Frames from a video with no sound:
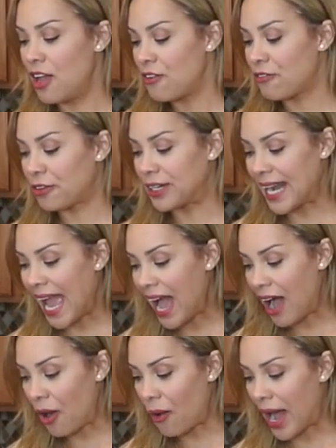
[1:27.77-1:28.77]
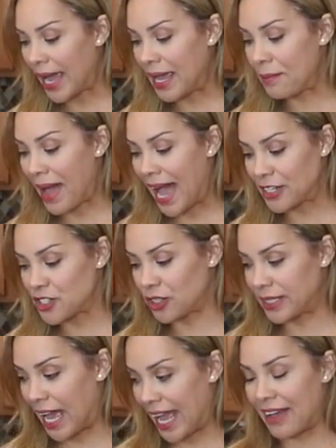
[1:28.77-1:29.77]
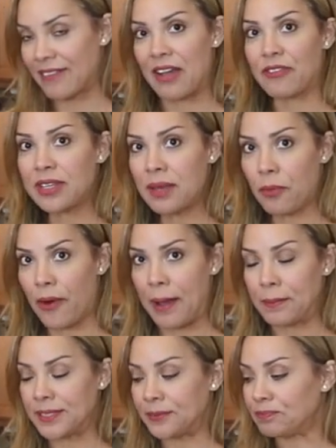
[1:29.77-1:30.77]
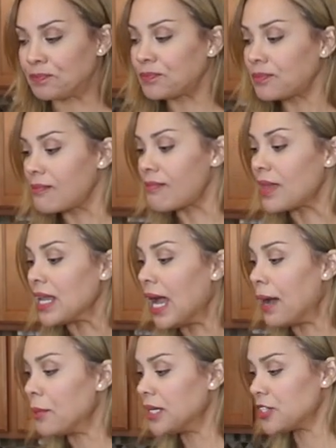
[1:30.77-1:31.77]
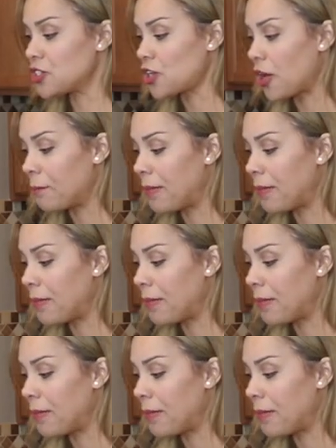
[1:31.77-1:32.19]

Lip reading: For now, I have everything prepped. I'm gonna start